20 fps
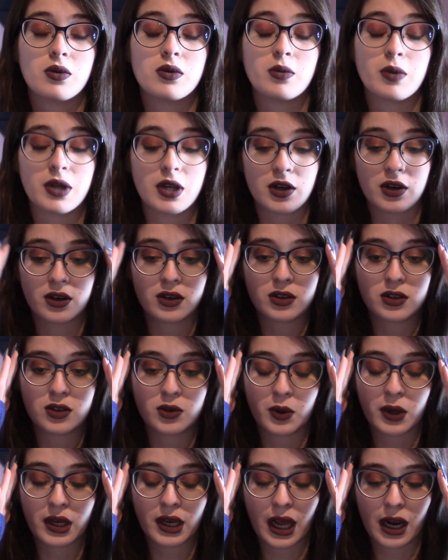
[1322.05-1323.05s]
when you're
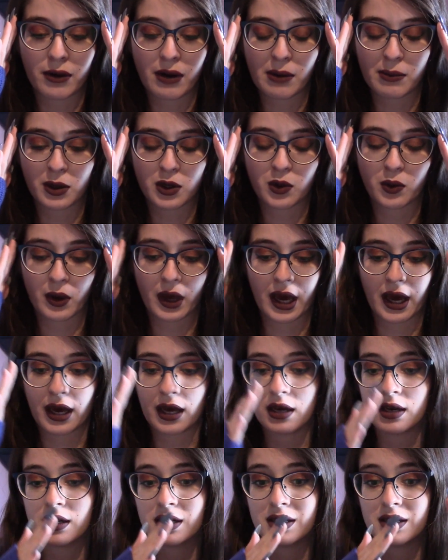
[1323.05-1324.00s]
doing NaNoWriMo, you get